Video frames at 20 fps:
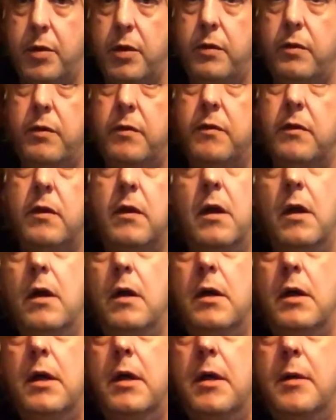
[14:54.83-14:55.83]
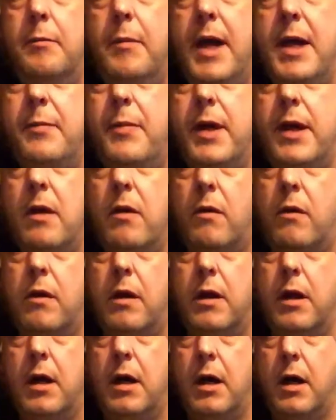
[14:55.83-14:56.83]
moon, maybe,
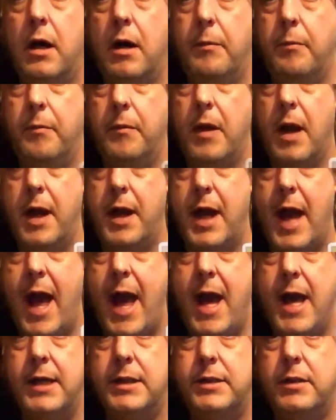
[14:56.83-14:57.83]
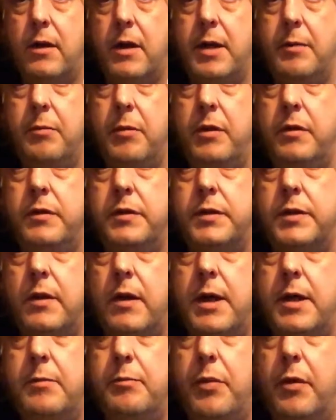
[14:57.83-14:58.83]
or a, an air sign, moon
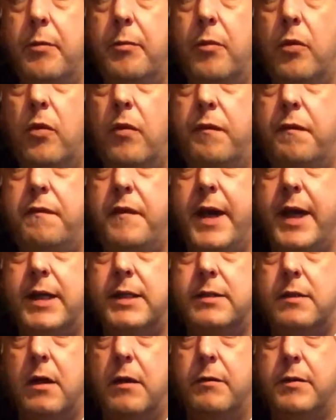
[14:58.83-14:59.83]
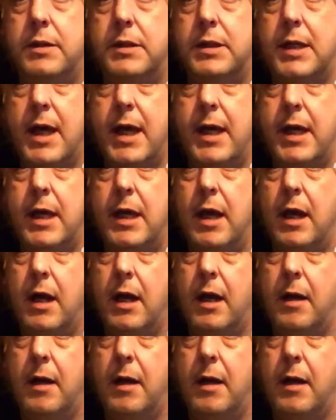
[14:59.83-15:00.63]
sign, but more fixed, I would say,